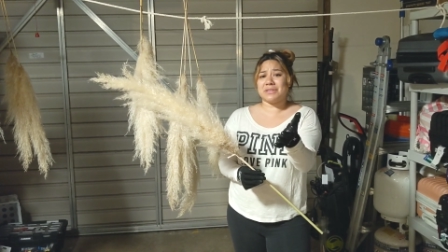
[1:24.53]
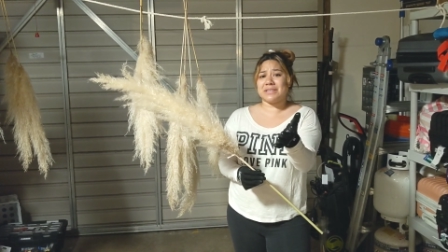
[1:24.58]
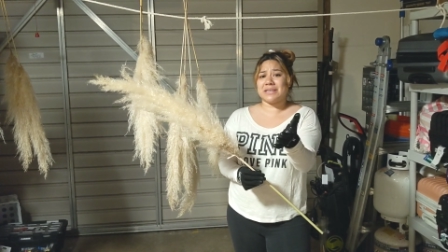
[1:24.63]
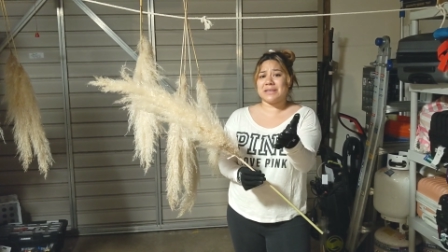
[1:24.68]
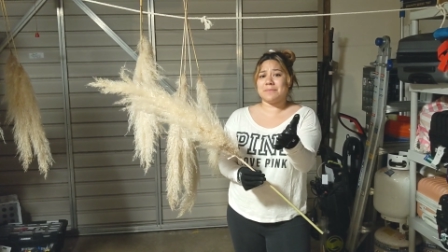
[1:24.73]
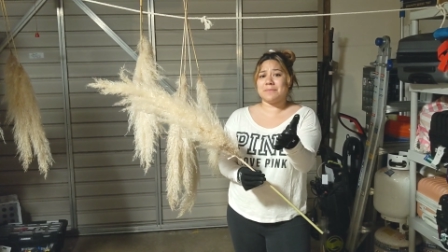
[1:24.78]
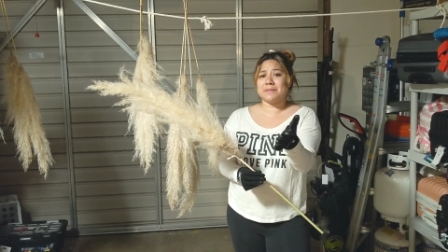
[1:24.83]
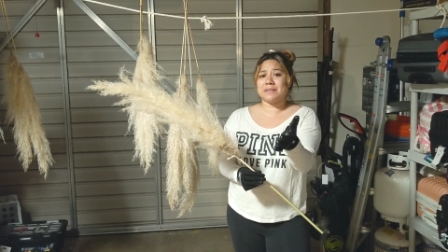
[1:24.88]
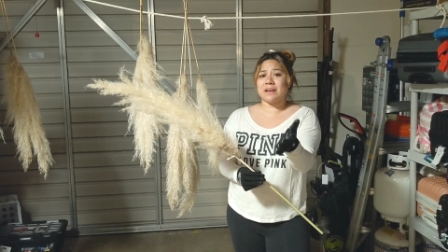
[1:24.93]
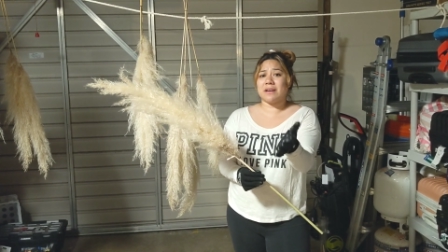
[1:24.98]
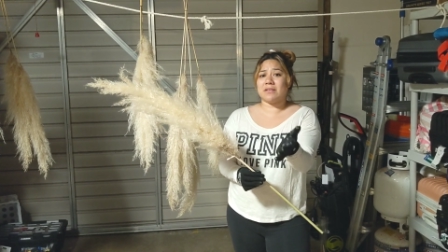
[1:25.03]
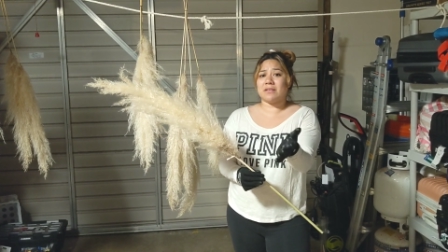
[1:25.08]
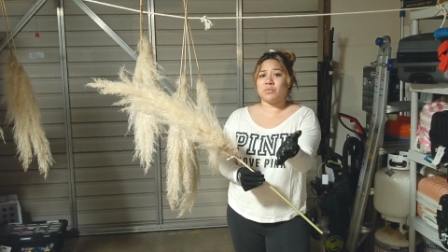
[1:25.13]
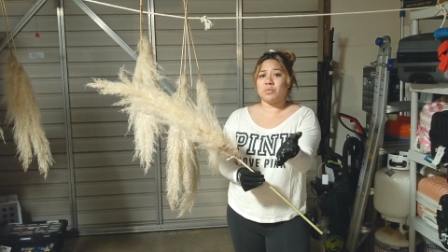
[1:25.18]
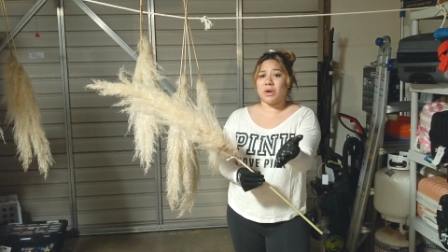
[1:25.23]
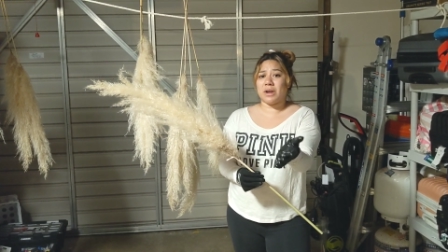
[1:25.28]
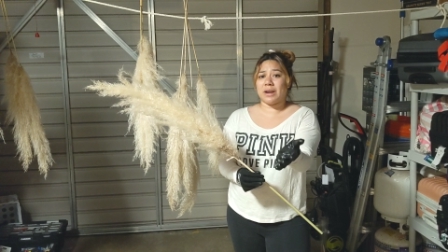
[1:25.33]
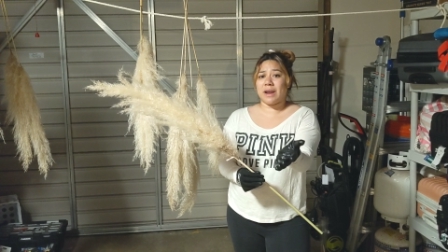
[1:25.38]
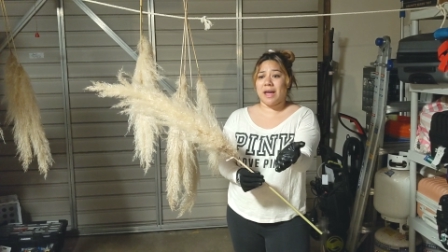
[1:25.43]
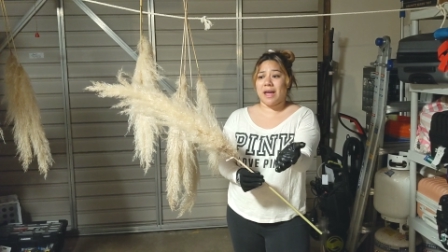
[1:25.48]
tips on
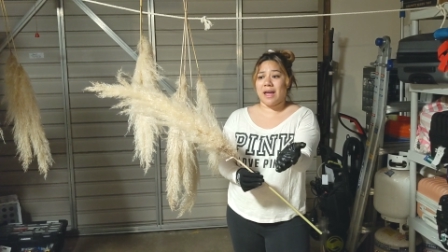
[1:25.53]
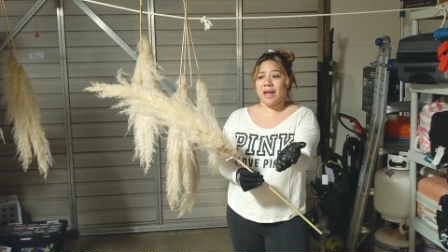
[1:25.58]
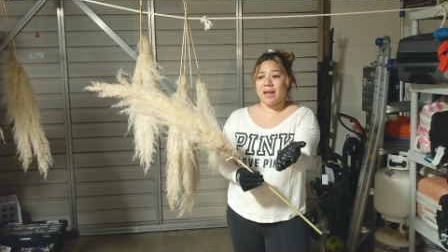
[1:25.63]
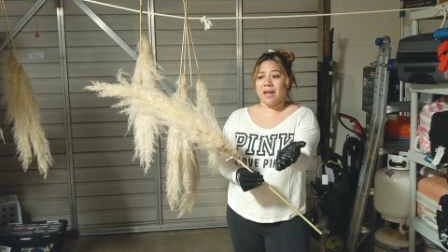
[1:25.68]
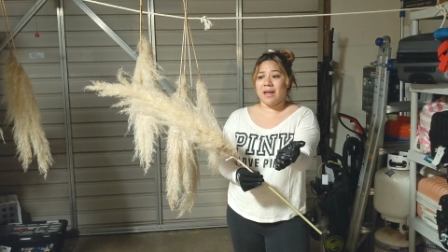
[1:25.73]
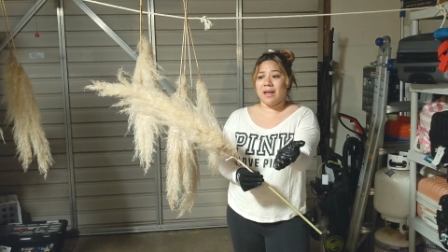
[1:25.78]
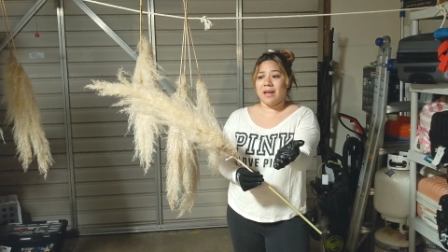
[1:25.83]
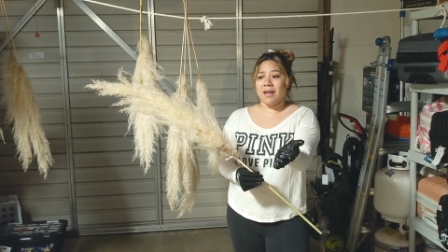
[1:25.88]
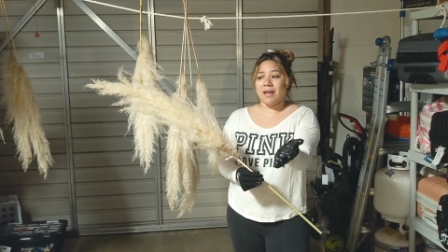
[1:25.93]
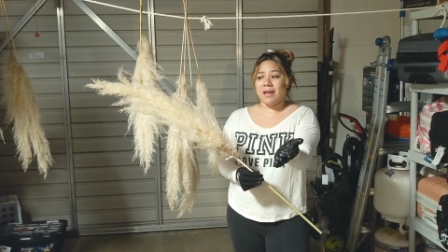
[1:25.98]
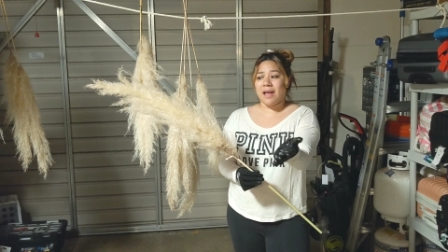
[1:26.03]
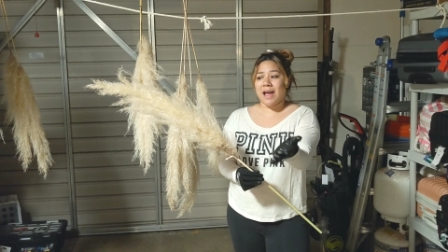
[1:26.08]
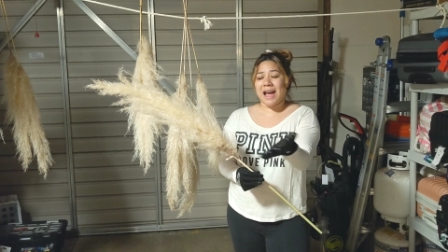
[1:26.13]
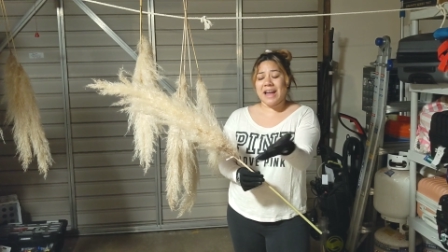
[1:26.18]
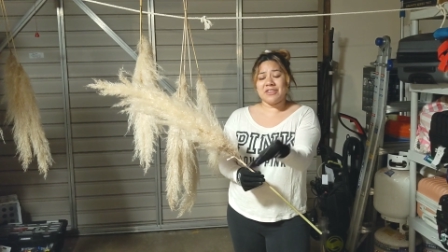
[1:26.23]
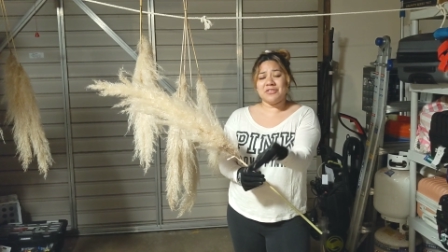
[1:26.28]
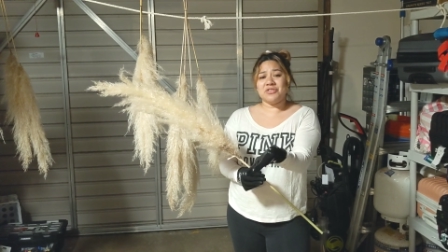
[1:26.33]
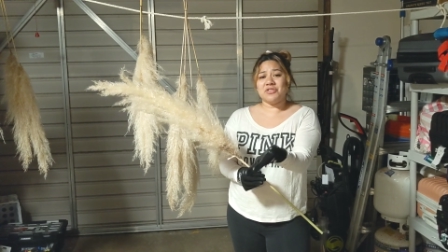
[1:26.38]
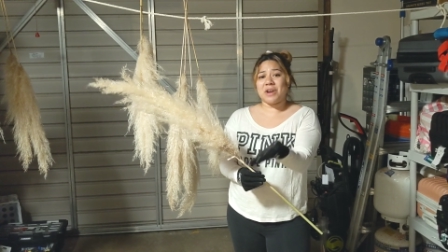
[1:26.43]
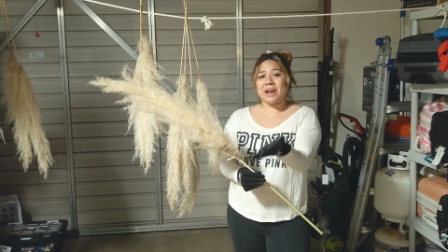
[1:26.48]

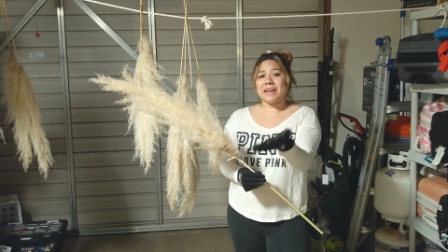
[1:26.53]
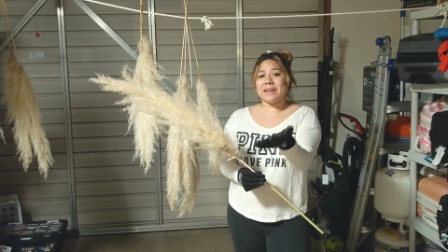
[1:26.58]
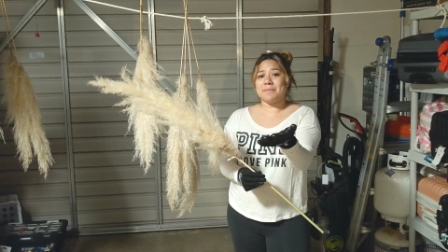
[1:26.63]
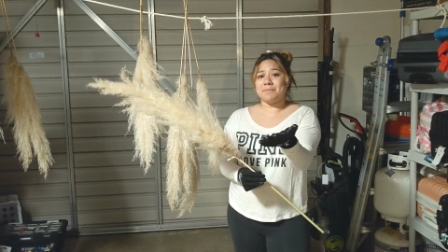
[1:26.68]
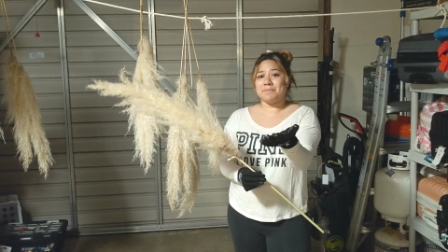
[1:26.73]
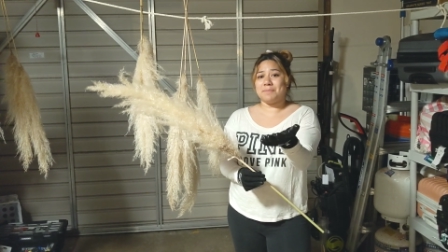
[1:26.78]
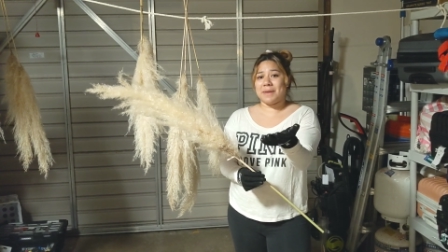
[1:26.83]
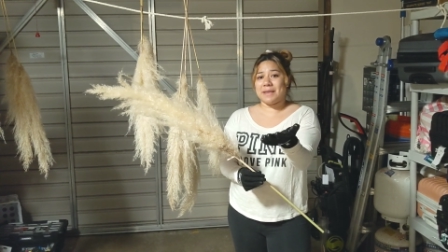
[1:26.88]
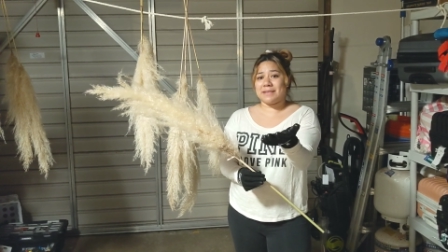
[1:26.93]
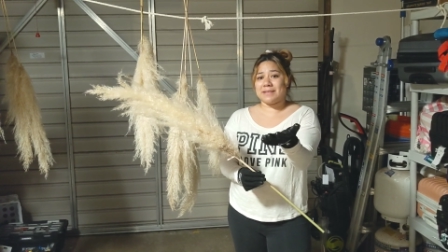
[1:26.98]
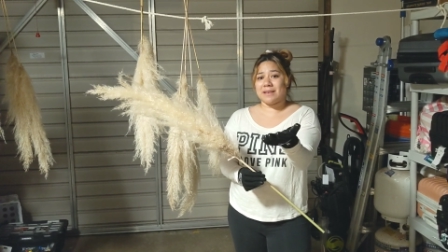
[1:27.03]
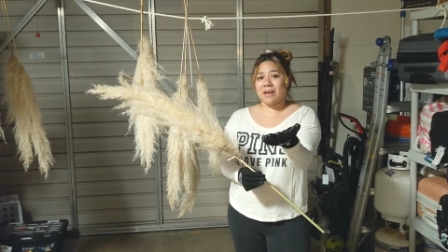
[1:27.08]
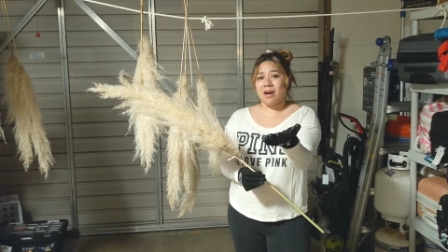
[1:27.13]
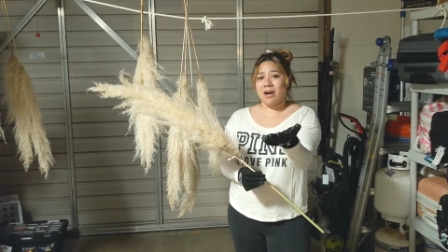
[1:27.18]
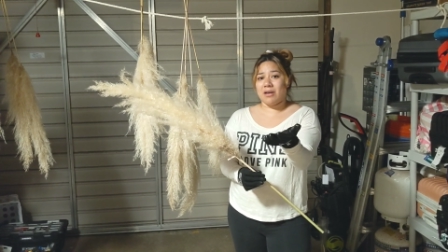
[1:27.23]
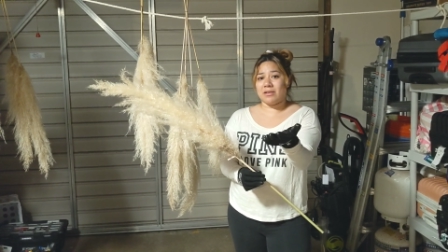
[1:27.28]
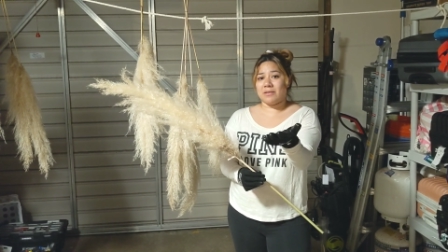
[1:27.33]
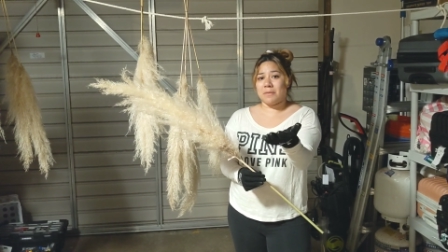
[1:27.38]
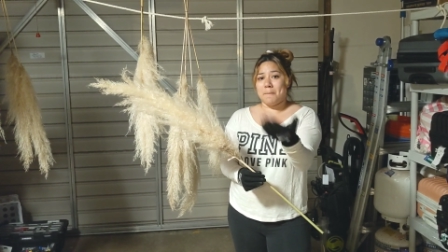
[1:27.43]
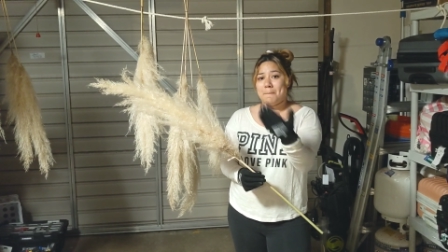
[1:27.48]
how to dry it based
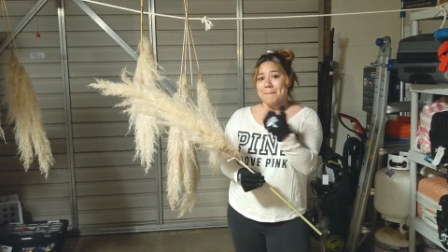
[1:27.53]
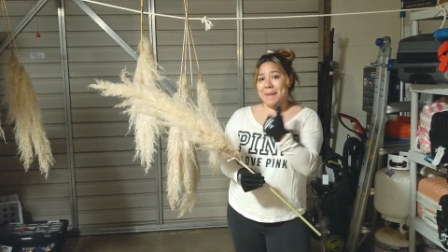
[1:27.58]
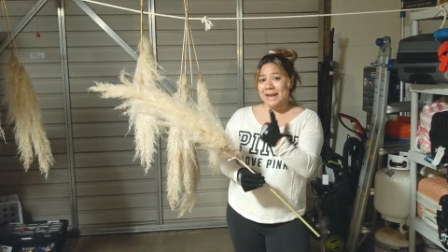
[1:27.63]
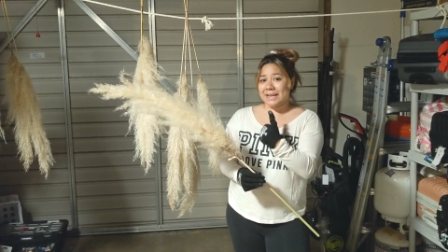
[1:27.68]
on